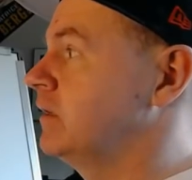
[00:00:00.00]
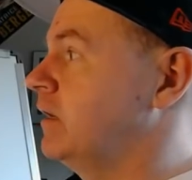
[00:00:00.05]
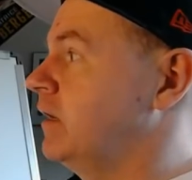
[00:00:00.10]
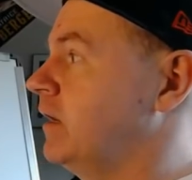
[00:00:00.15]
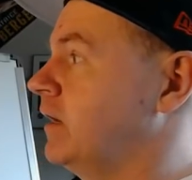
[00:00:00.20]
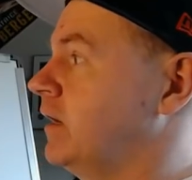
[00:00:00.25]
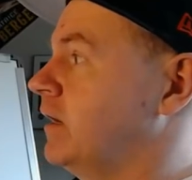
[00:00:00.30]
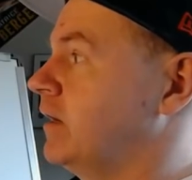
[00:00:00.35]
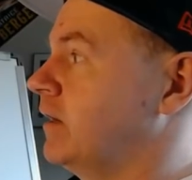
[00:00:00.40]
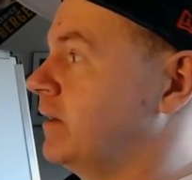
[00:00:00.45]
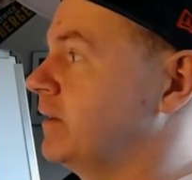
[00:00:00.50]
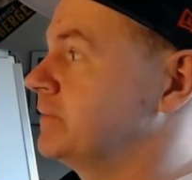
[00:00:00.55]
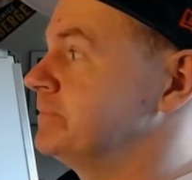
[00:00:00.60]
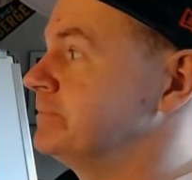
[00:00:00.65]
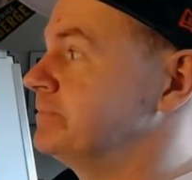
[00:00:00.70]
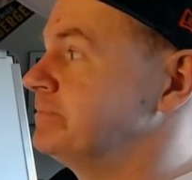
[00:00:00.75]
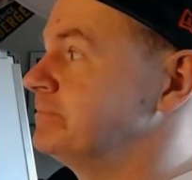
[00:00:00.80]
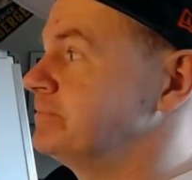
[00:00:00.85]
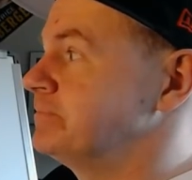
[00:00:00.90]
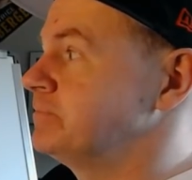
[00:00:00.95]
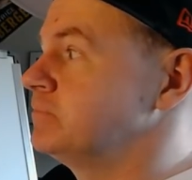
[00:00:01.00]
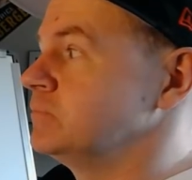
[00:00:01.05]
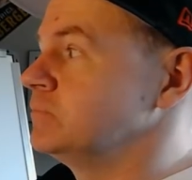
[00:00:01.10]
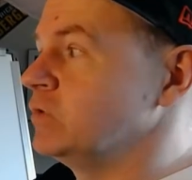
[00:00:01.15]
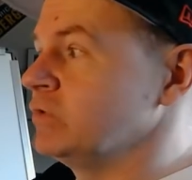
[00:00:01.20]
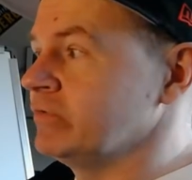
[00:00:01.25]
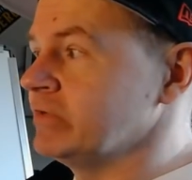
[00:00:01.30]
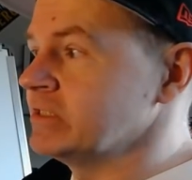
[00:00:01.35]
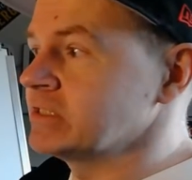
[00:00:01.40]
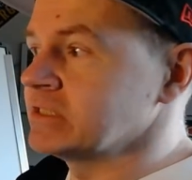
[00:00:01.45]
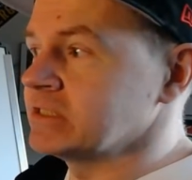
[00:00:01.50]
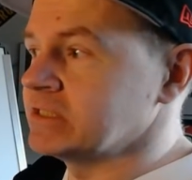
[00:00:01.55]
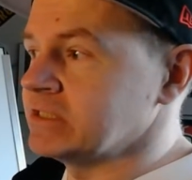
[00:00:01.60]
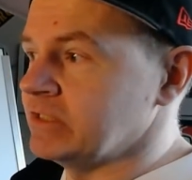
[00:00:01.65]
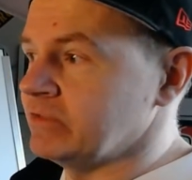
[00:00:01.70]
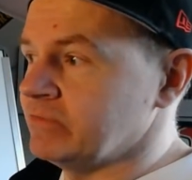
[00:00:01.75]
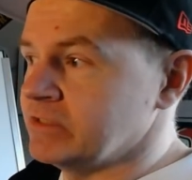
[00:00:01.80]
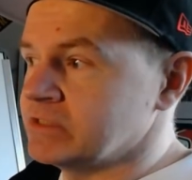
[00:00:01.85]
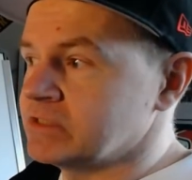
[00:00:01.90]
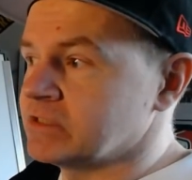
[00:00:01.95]
um, movies and T
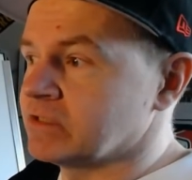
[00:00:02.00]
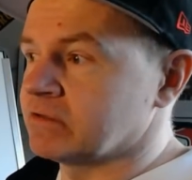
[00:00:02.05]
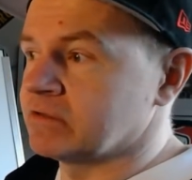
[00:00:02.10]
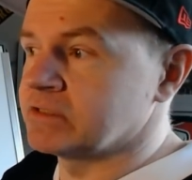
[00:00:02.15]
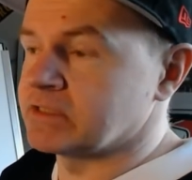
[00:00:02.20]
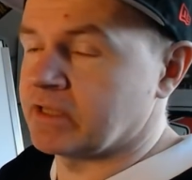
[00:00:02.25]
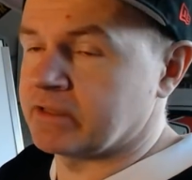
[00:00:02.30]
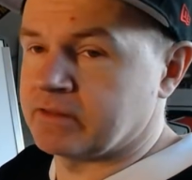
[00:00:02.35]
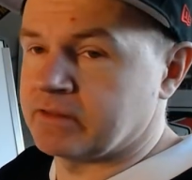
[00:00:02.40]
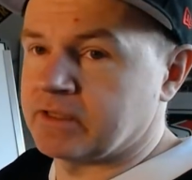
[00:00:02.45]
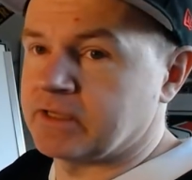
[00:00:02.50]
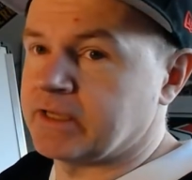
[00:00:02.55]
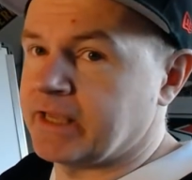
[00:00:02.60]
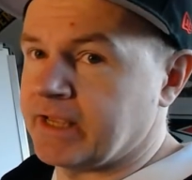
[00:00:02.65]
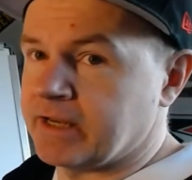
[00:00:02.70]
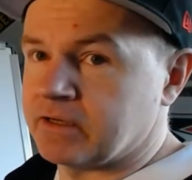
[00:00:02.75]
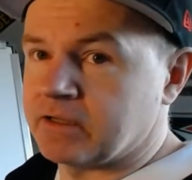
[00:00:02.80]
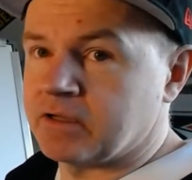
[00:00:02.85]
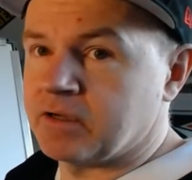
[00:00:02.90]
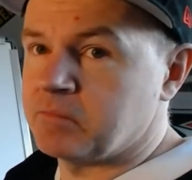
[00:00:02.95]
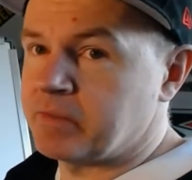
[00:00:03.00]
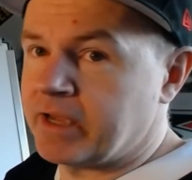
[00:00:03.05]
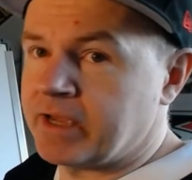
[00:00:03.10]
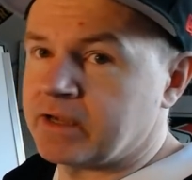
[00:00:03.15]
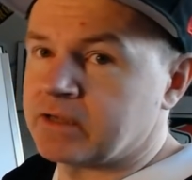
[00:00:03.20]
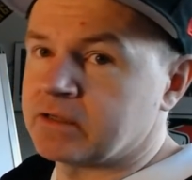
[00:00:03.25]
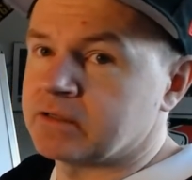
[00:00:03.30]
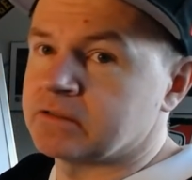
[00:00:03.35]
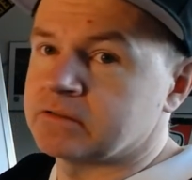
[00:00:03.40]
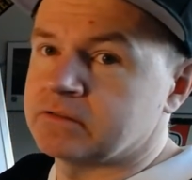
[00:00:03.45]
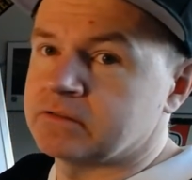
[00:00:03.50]
V series I think can come back.